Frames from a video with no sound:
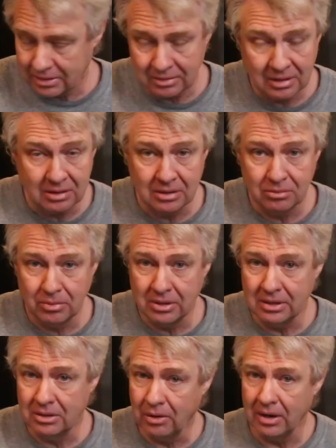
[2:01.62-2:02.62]
nothing
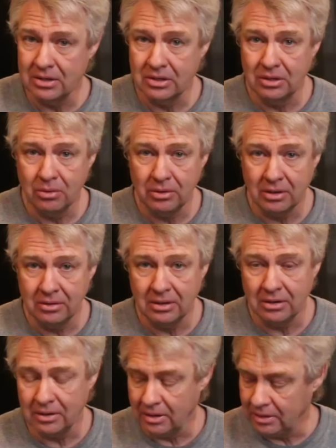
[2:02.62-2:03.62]
really crazy going on
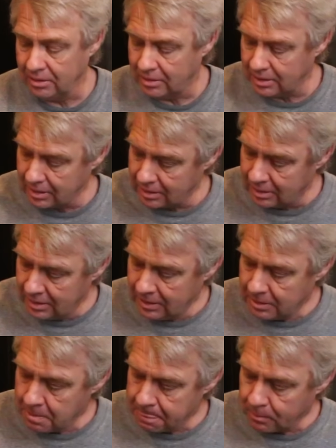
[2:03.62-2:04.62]
there other than
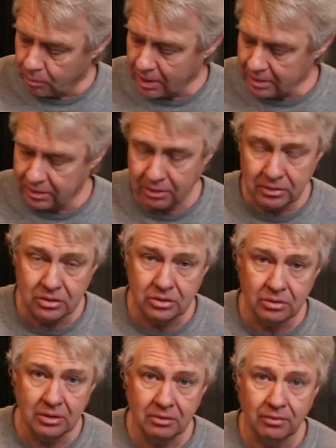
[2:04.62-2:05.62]
right there at the
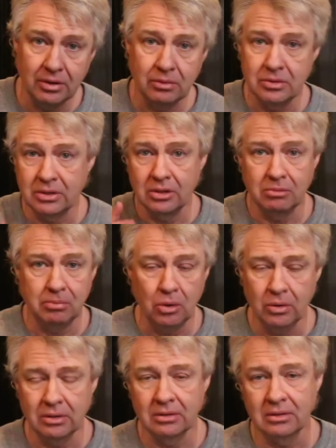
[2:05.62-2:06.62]
tuning frequency of the
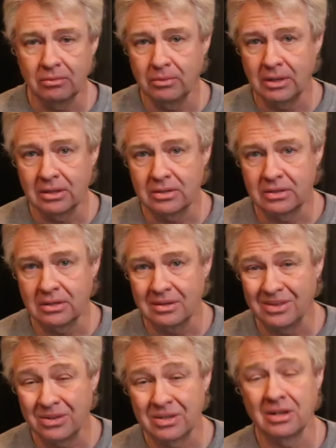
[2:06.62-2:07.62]
port, we can see
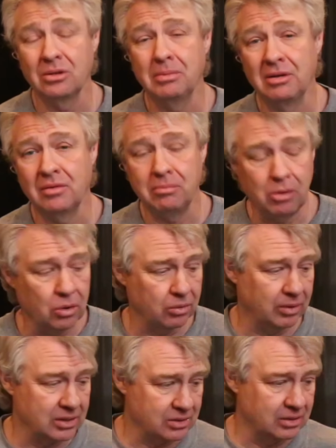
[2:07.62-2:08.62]
there's a little bit of a port
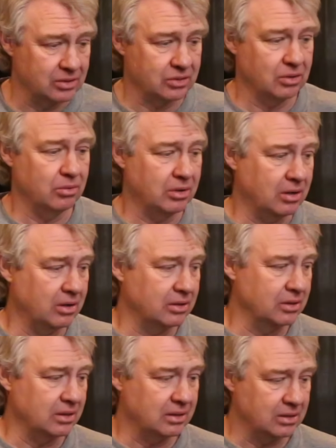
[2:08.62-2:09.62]
resonance going
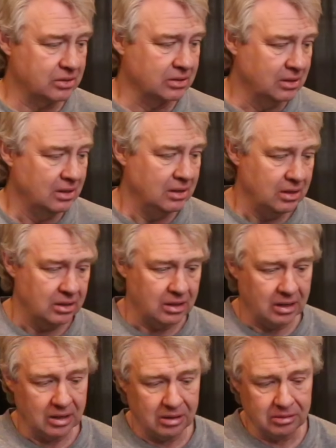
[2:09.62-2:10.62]
on. And it's
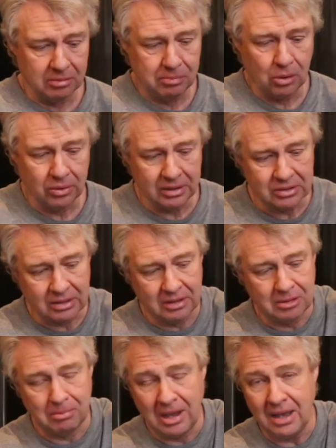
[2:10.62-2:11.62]
the port is on
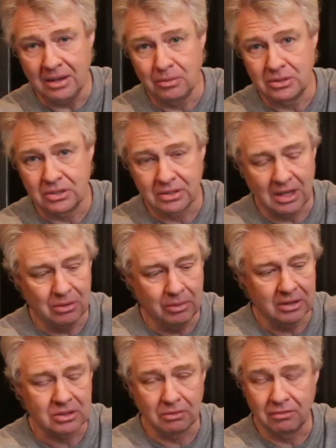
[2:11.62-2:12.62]
the back, which is kind of
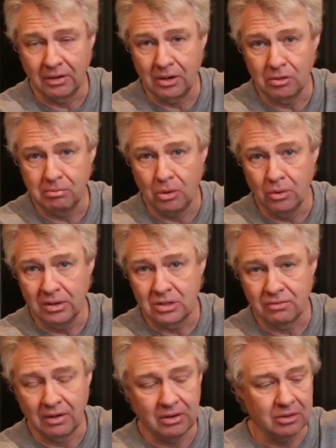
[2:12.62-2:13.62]
weird. It's a flared port. It's
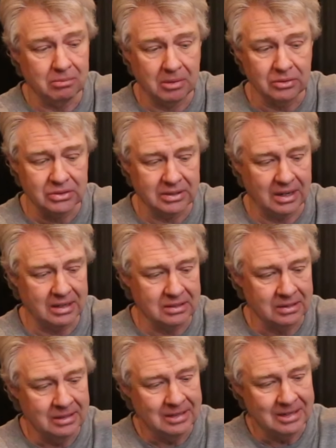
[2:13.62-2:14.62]
flared on both
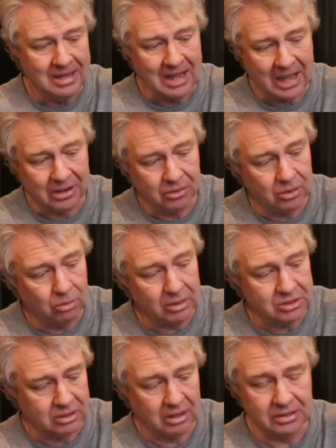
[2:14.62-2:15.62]
sides. I don't know
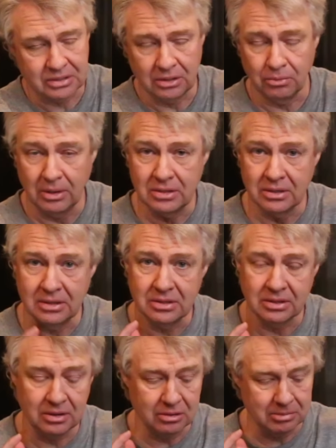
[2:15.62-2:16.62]
what's causing the
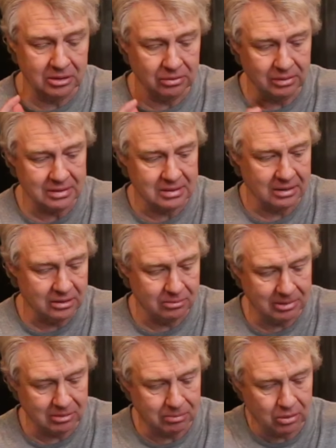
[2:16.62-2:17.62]
resonance there, but there is a little
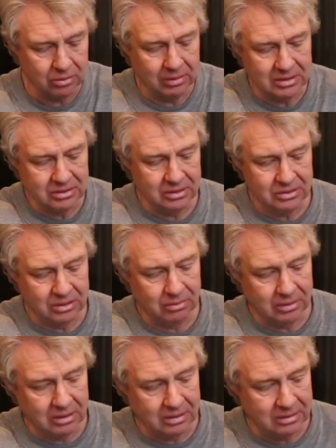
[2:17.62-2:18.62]
bit of port resonance
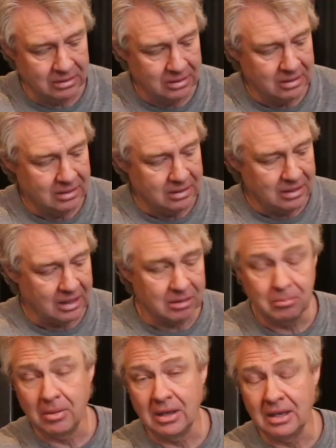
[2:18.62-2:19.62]
going on.
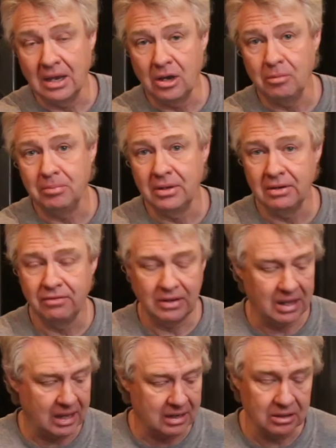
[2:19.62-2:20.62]
It may help that if it
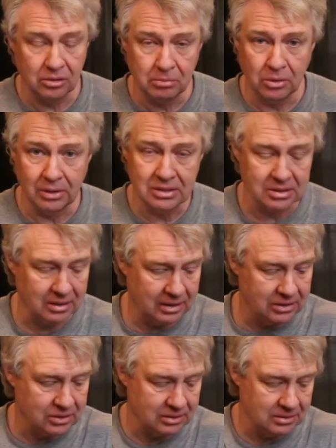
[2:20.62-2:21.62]
had a little more
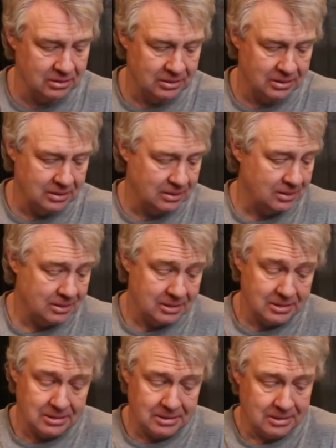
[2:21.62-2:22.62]
insulation.
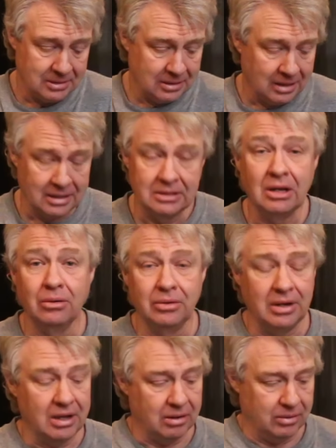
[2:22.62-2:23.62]

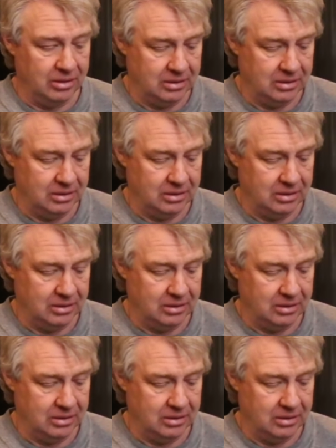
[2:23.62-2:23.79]
Don't know.